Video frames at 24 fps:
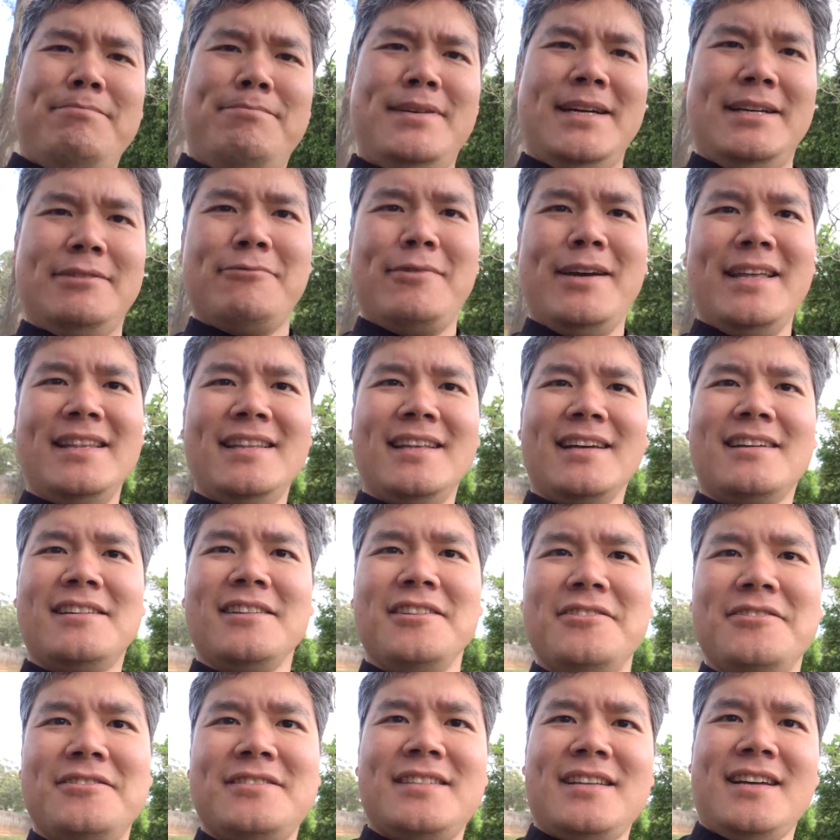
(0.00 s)
But when the
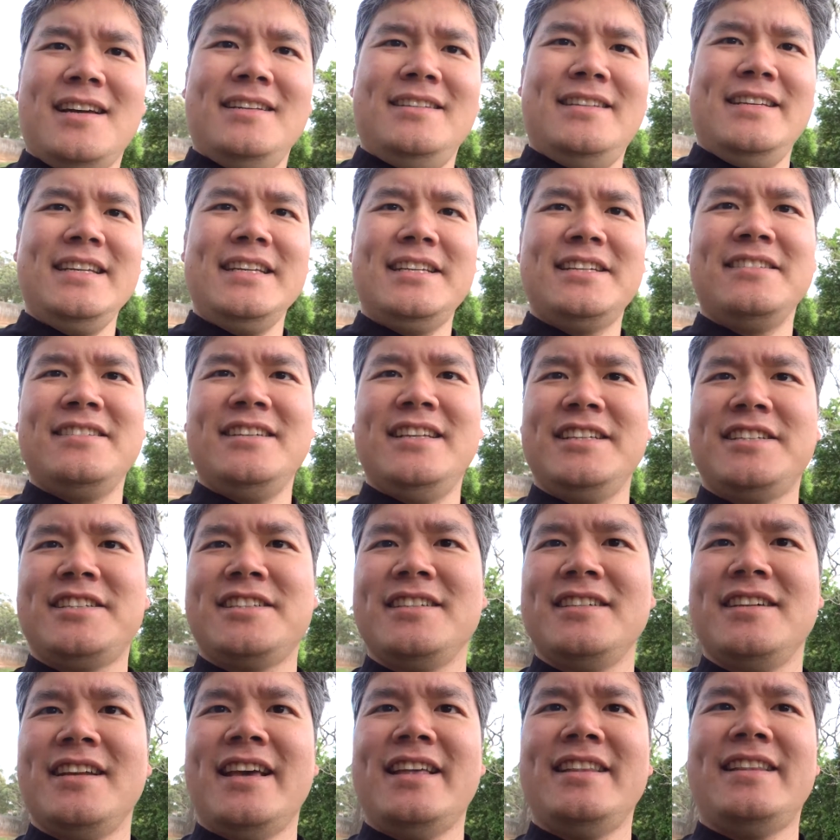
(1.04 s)
glutes are
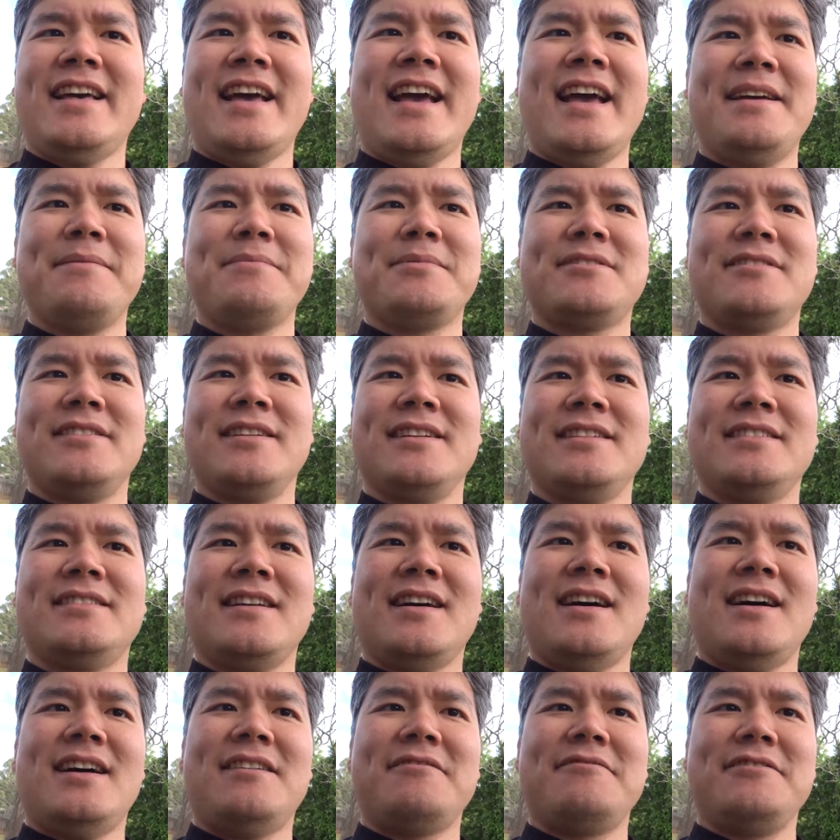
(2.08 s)
deconditioned and the hamstrings
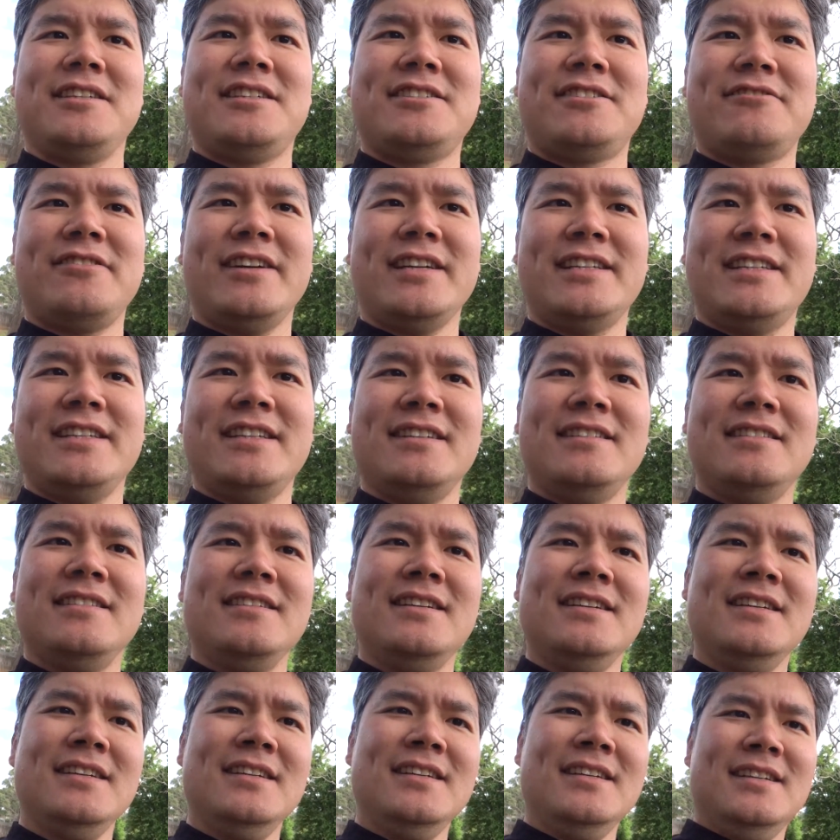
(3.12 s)
are restricted,
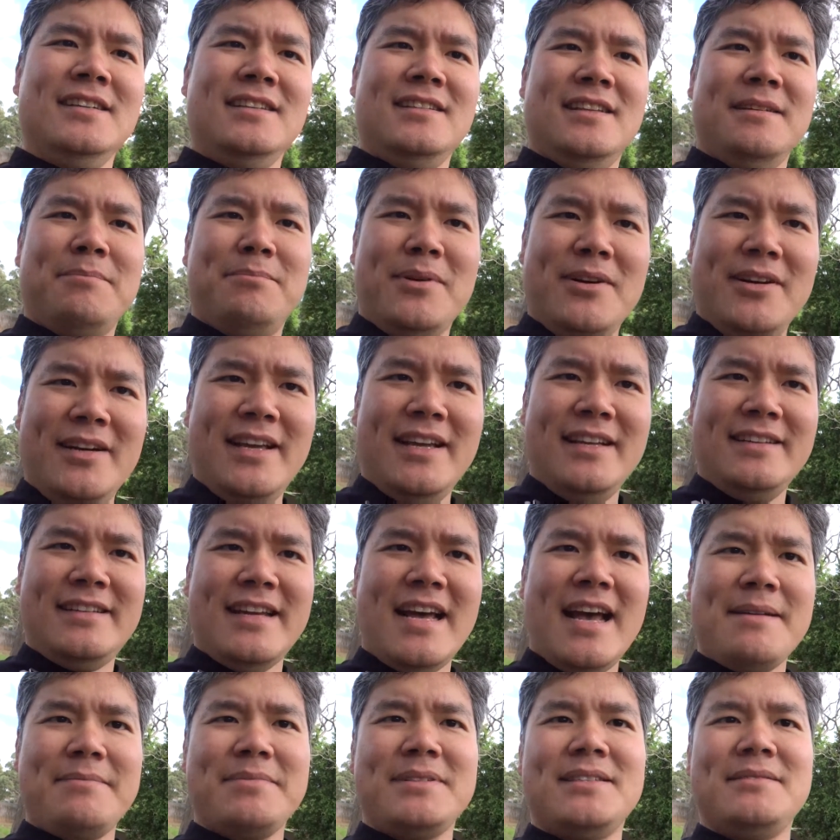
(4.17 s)
the body
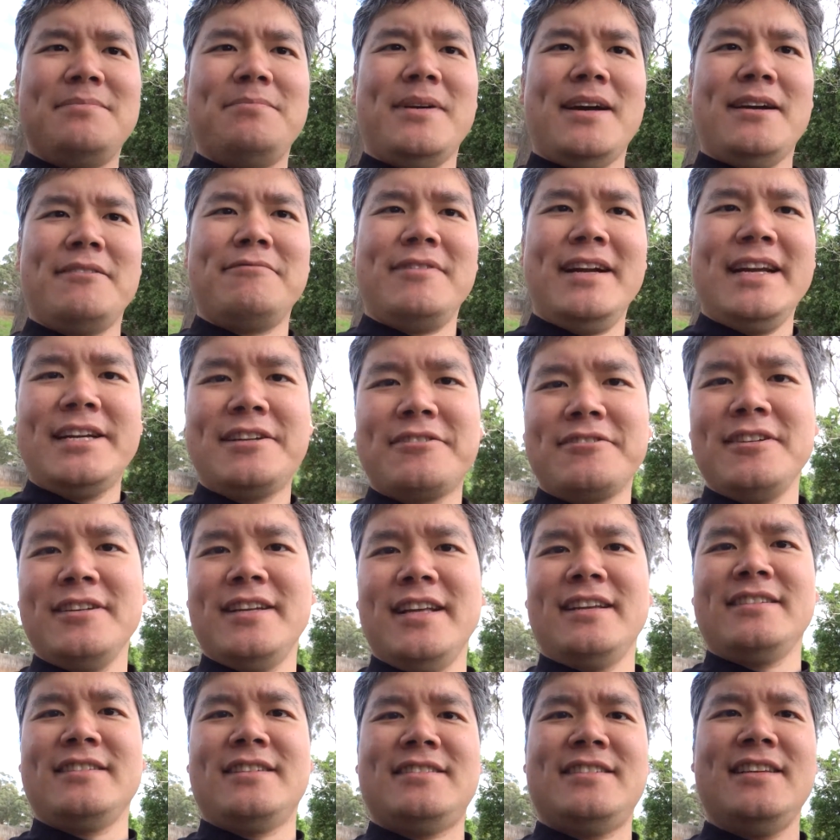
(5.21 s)
adapts by
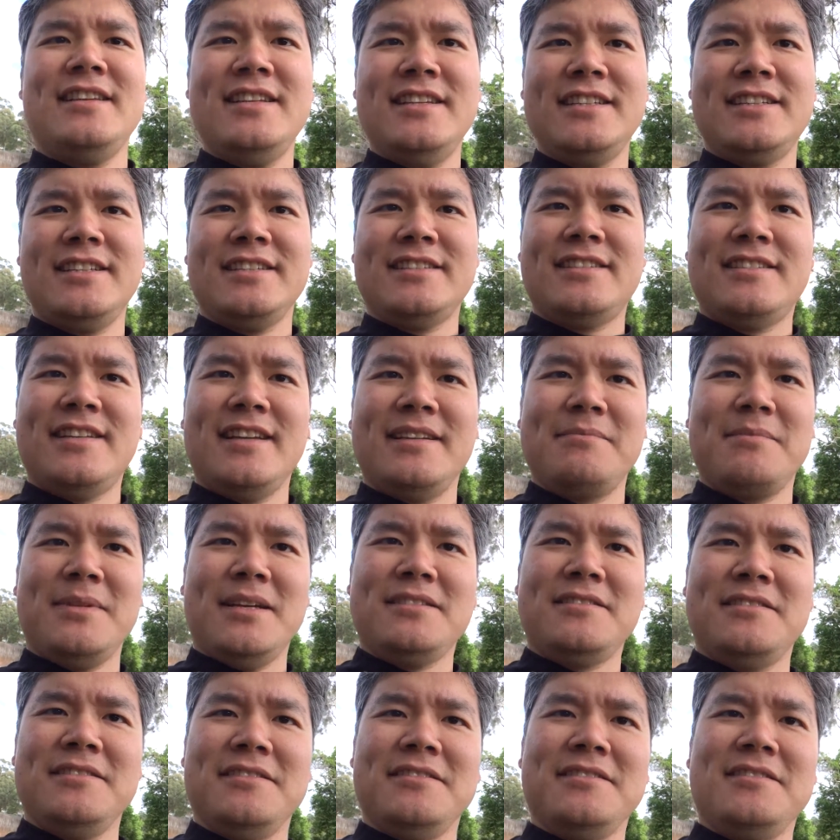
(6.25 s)
recruiting synergistic
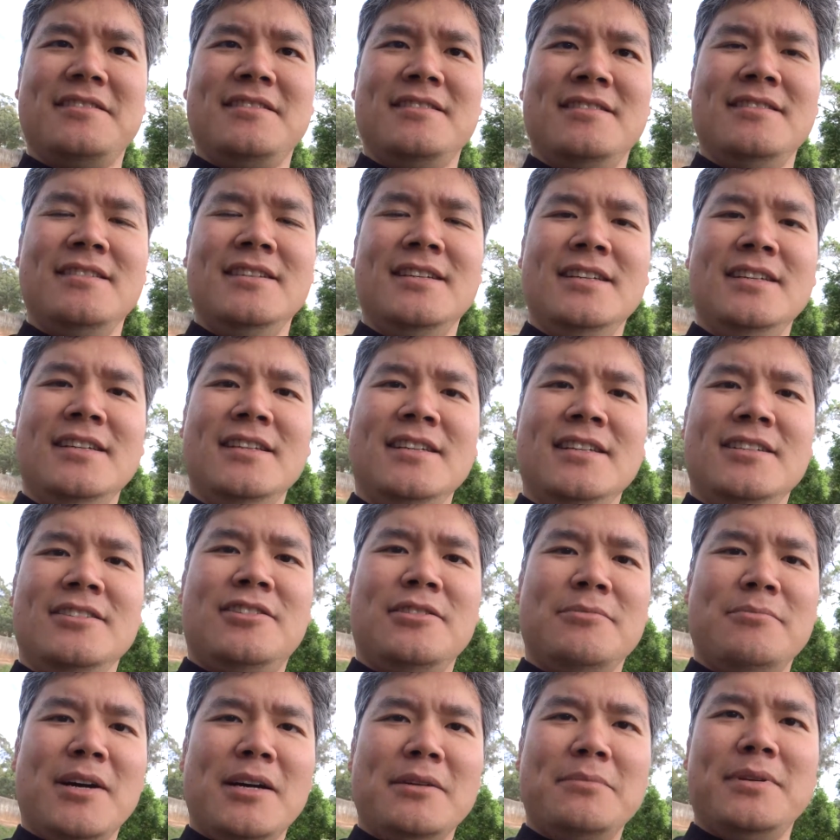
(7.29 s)
muscles
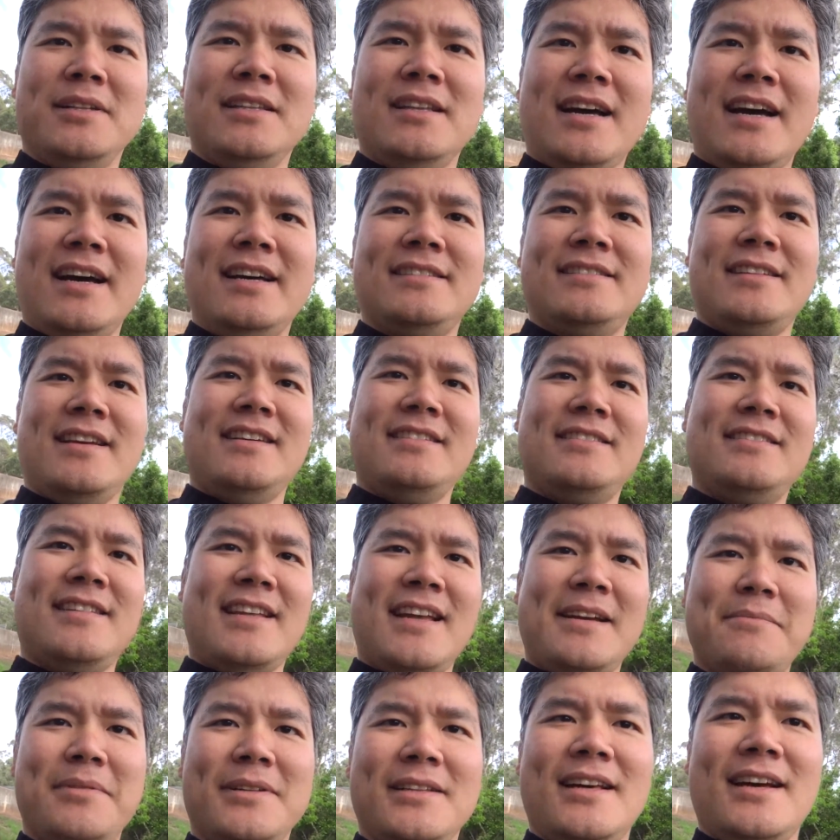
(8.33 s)
to mobilize and
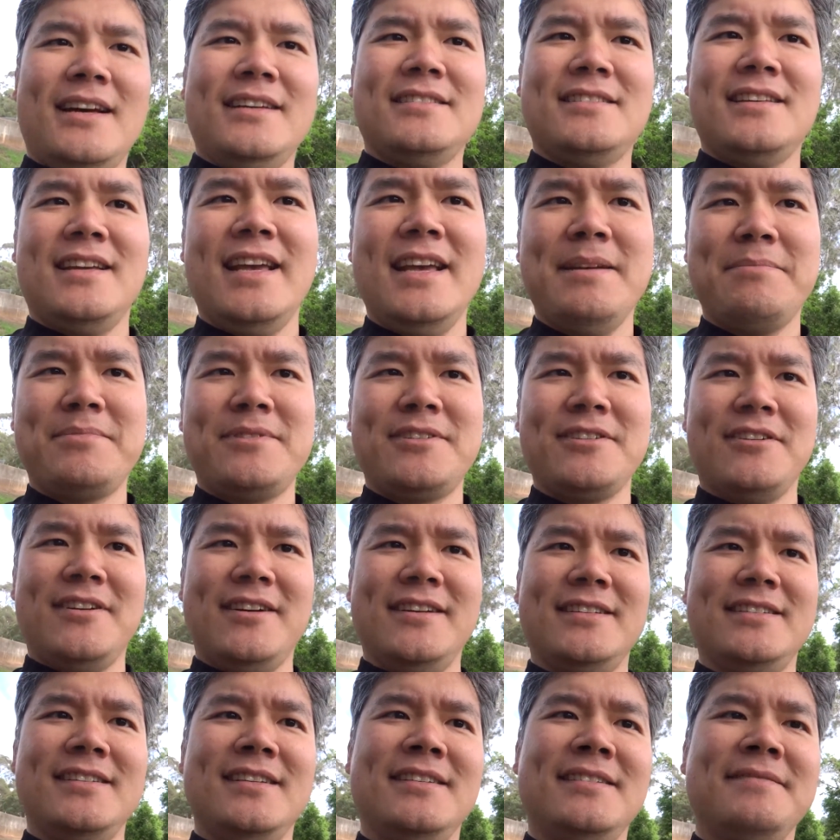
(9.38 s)
stabilize the hip
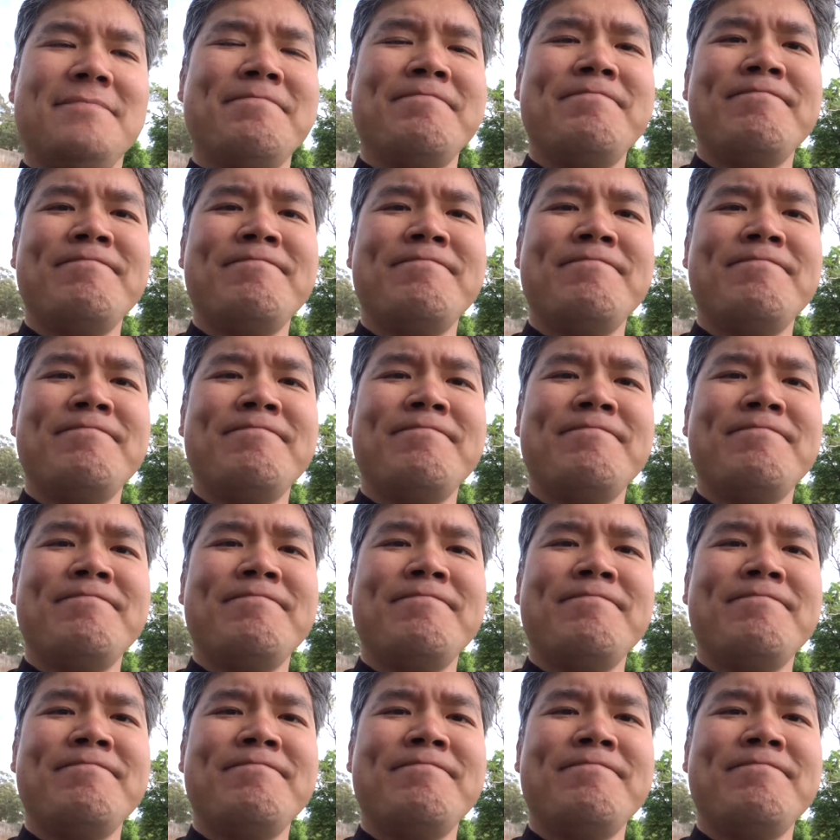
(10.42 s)
joint.